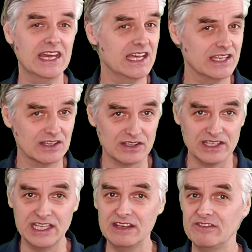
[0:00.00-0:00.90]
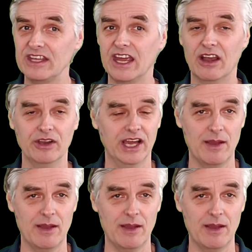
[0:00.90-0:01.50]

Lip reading: and leave the area.